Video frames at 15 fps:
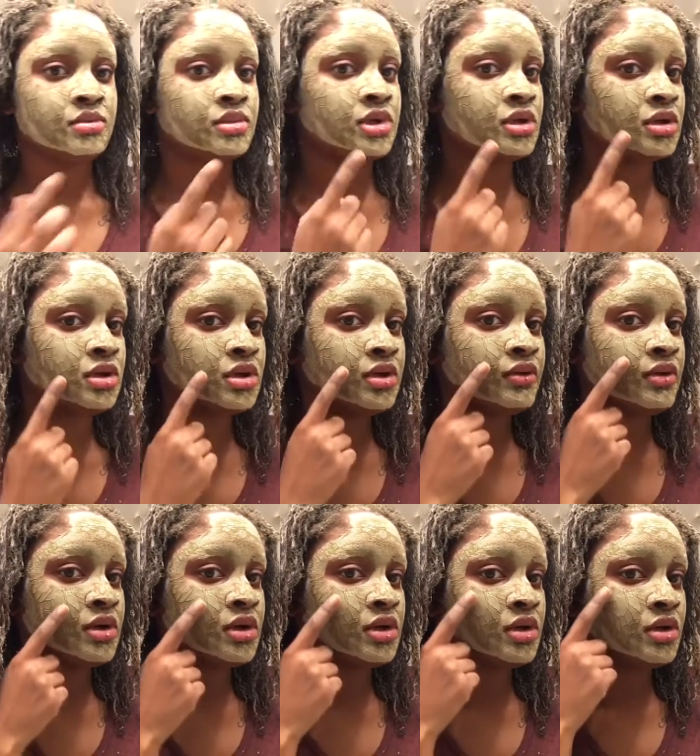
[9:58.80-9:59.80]
But all
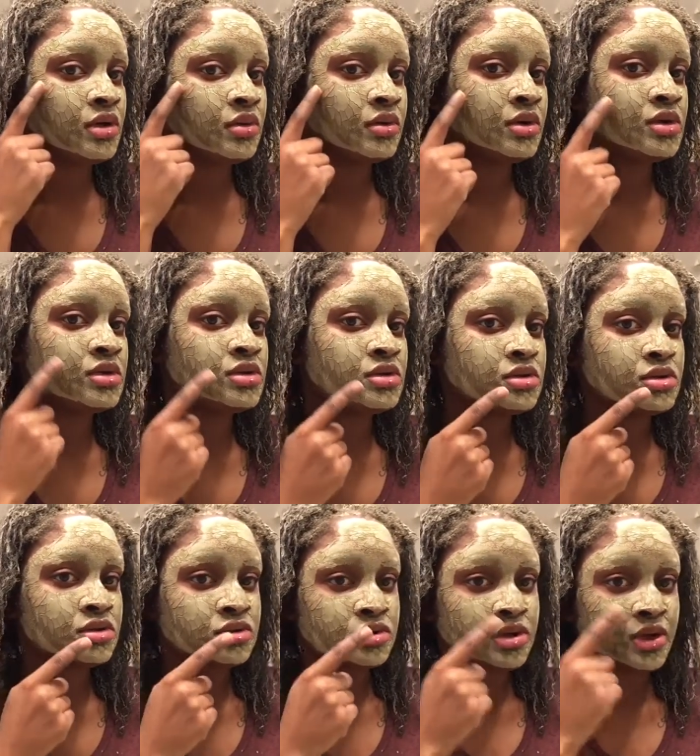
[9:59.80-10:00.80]
right here where it's
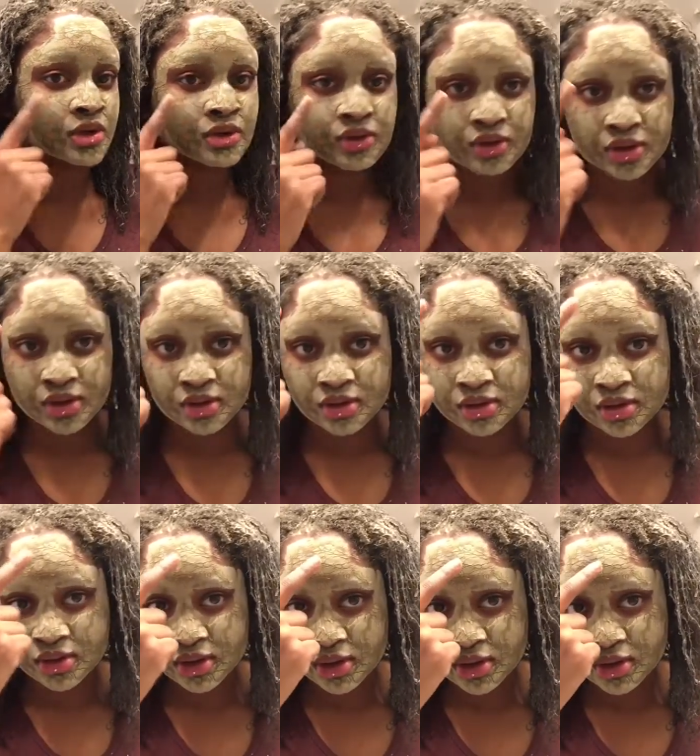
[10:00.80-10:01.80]
still dark green, and
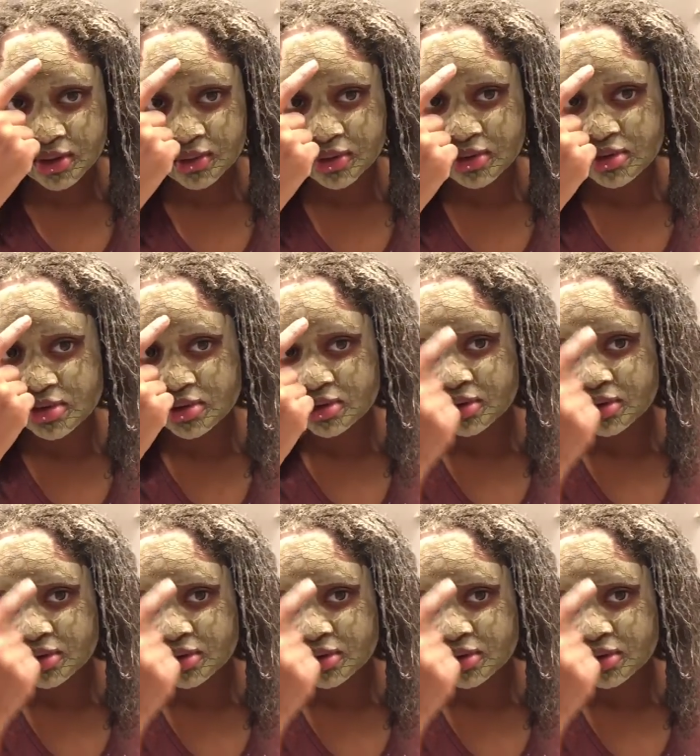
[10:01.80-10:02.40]
like anywhere you see